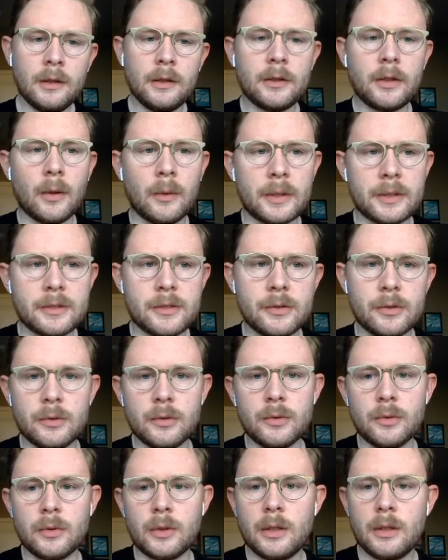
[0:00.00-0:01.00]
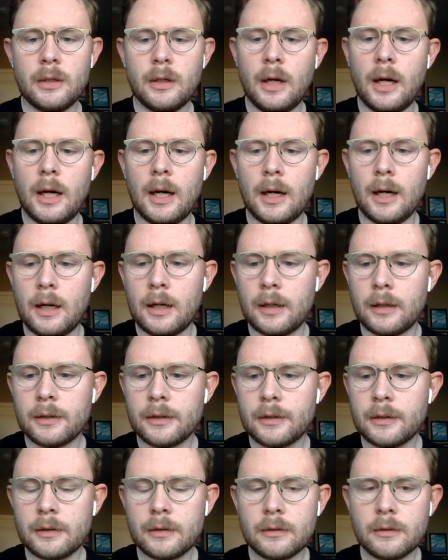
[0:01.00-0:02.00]
Going to our
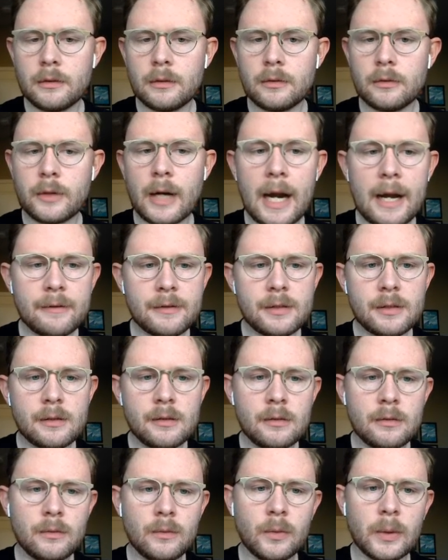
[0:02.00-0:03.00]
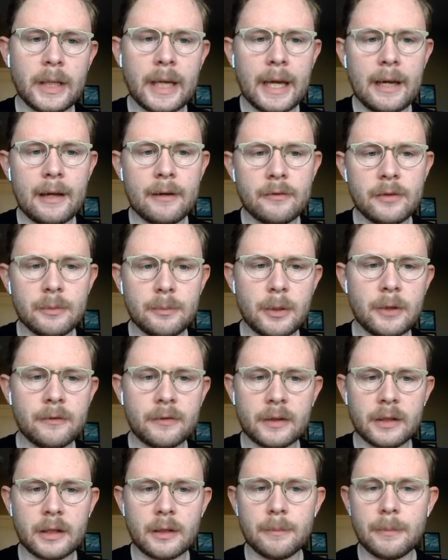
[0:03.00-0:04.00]
graphs, we have the
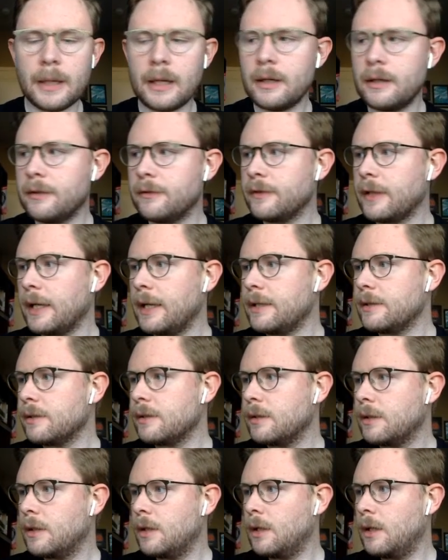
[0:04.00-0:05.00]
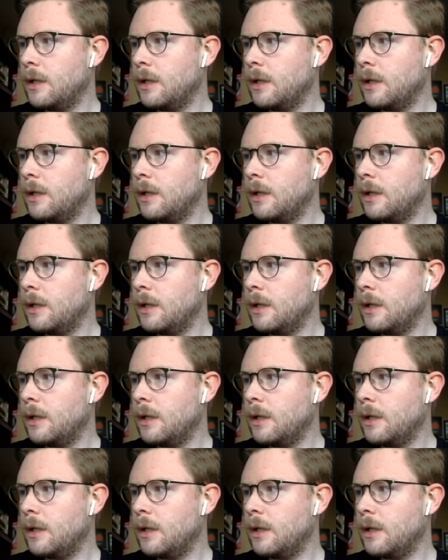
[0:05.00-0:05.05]
perfectly competitive case